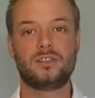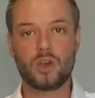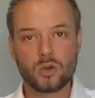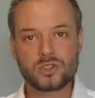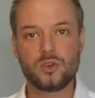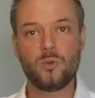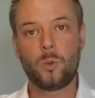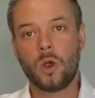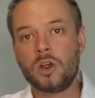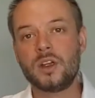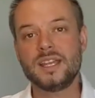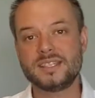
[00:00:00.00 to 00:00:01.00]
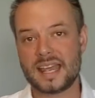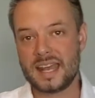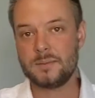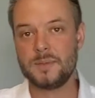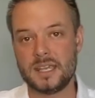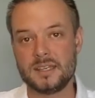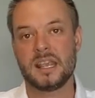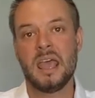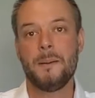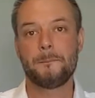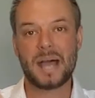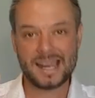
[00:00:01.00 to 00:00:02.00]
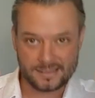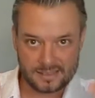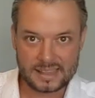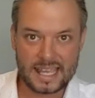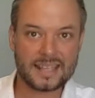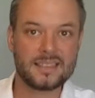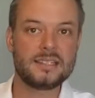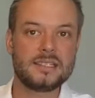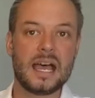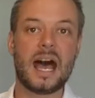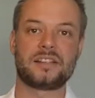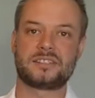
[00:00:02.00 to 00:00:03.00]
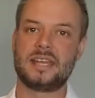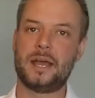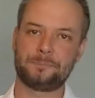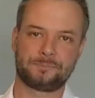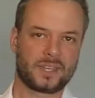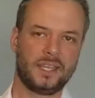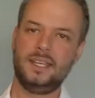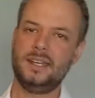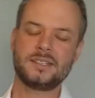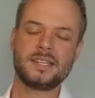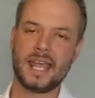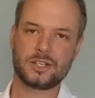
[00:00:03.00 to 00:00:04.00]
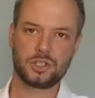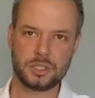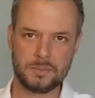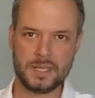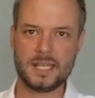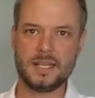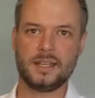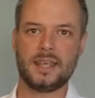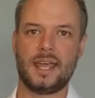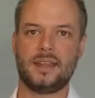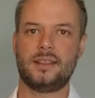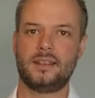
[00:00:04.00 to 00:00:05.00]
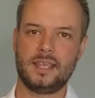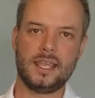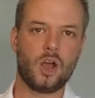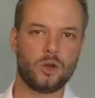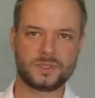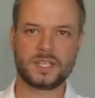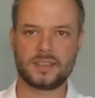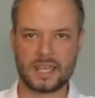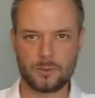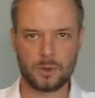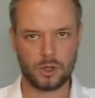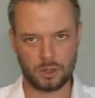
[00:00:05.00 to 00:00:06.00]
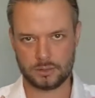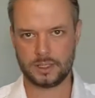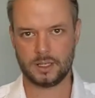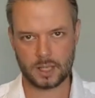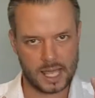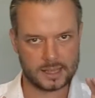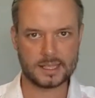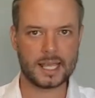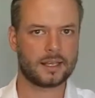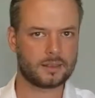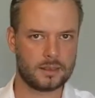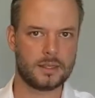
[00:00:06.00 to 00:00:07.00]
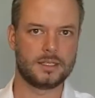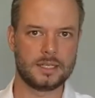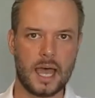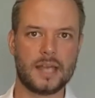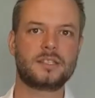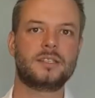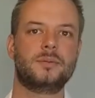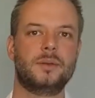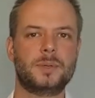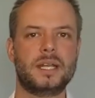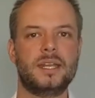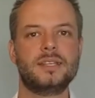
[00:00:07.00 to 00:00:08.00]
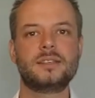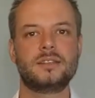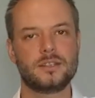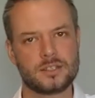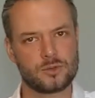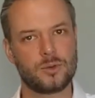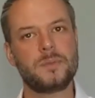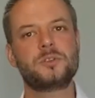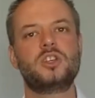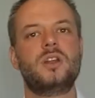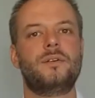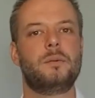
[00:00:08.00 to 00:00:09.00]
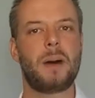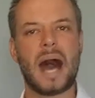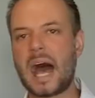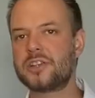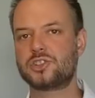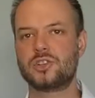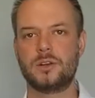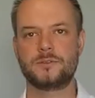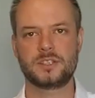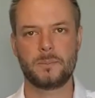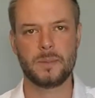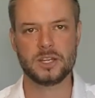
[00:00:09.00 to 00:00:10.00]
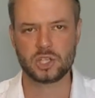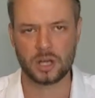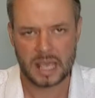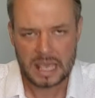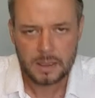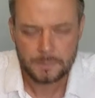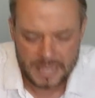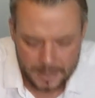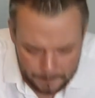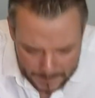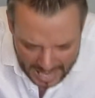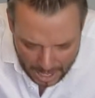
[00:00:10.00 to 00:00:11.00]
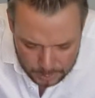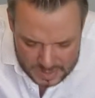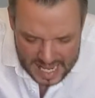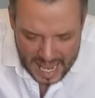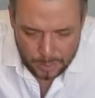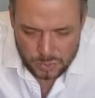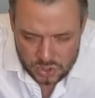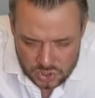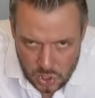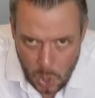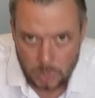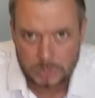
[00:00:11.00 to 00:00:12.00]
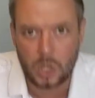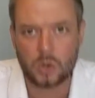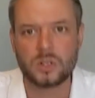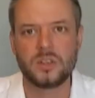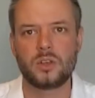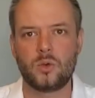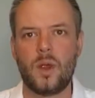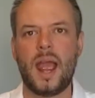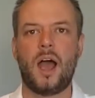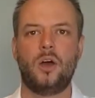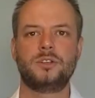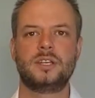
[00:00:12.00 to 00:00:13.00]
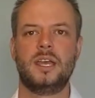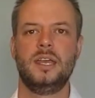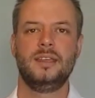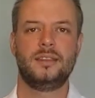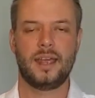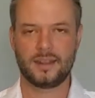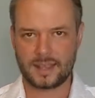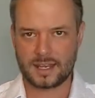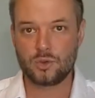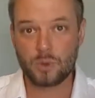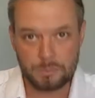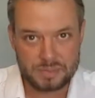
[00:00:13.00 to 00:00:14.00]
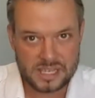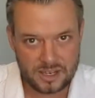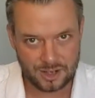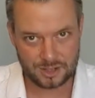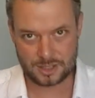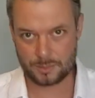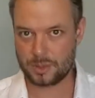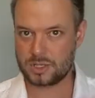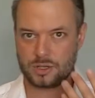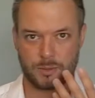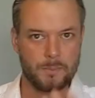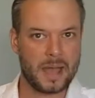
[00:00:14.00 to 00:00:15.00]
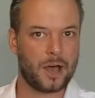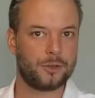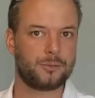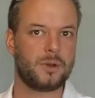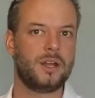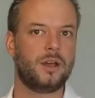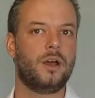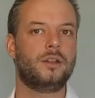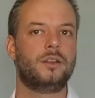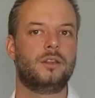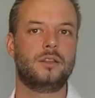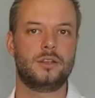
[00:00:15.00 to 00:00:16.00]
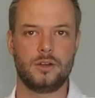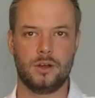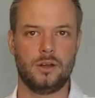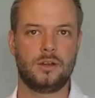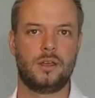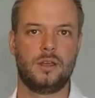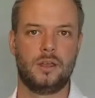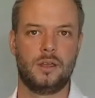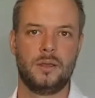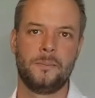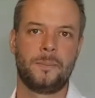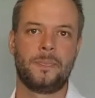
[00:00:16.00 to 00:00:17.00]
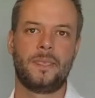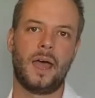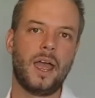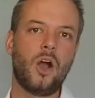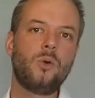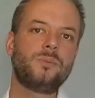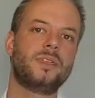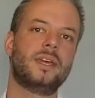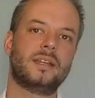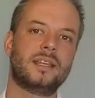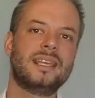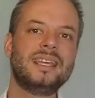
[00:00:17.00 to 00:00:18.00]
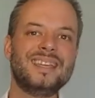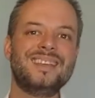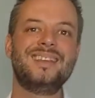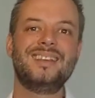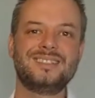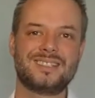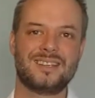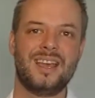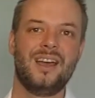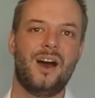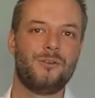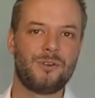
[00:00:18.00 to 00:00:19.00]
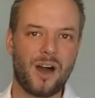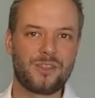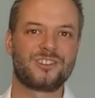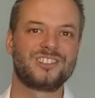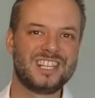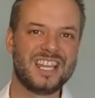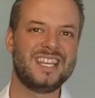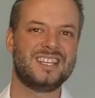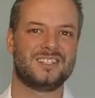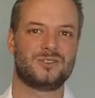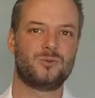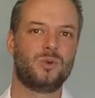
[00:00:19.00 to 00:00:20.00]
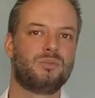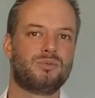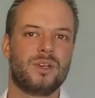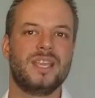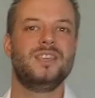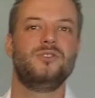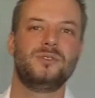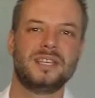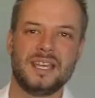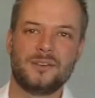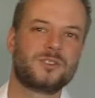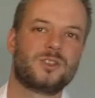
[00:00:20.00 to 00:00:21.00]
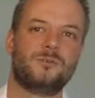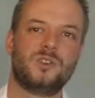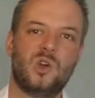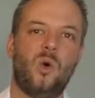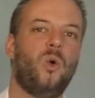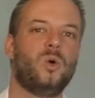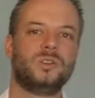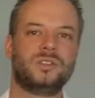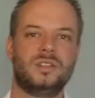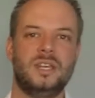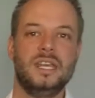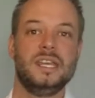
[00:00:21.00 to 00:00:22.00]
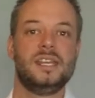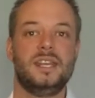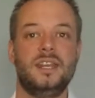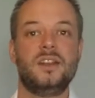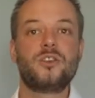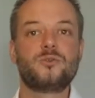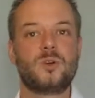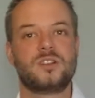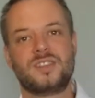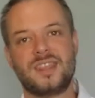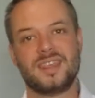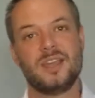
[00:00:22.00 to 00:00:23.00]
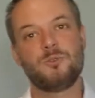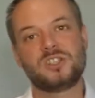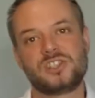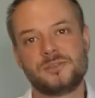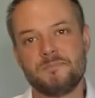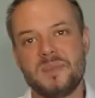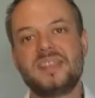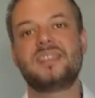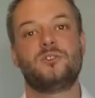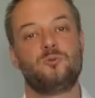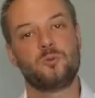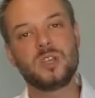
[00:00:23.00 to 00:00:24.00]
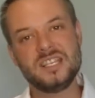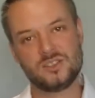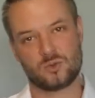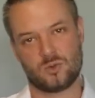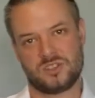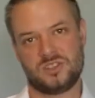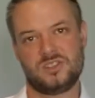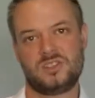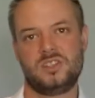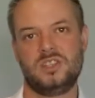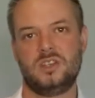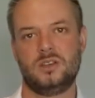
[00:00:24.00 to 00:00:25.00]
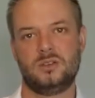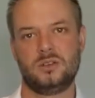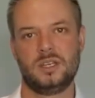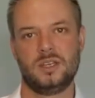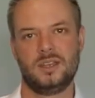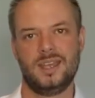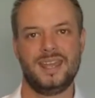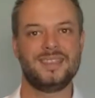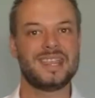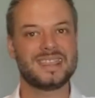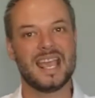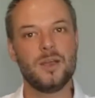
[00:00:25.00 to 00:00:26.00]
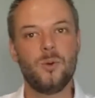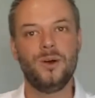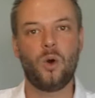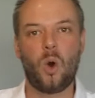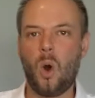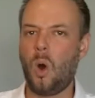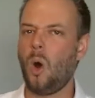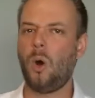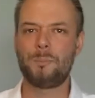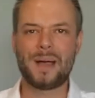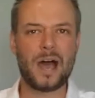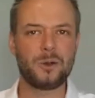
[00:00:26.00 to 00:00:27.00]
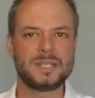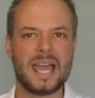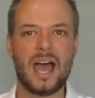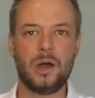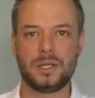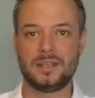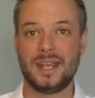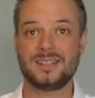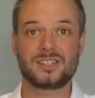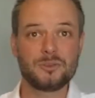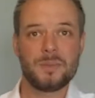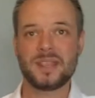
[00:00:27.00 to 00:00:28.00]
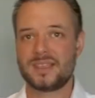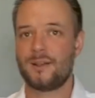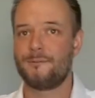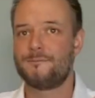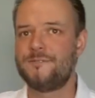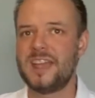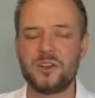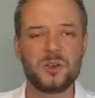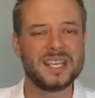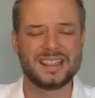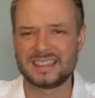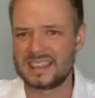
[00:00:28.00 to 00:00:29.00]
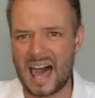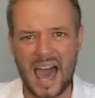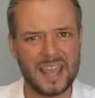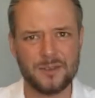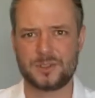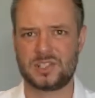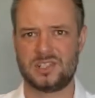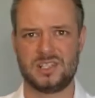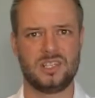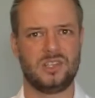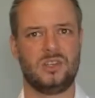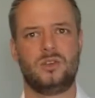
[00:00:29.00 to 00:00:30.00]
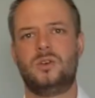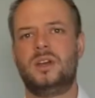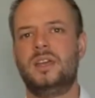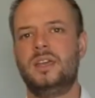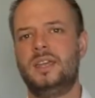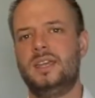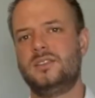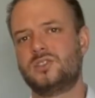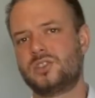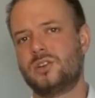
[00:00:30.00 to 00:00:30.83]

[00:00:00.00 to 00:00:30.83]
that those who were his enemies might lick the dust. Now, he doesn't actually mean that he hopes that they will lick the dust, but it's a description of a posture of submission, being bowed down so low to the ground that you appear to put your mouth right on the dirt. I hope that kings of other lands will bring you gifts of gold. In other words, that they would submit their resources to you, and that they will all bow down and submit their very lives to you in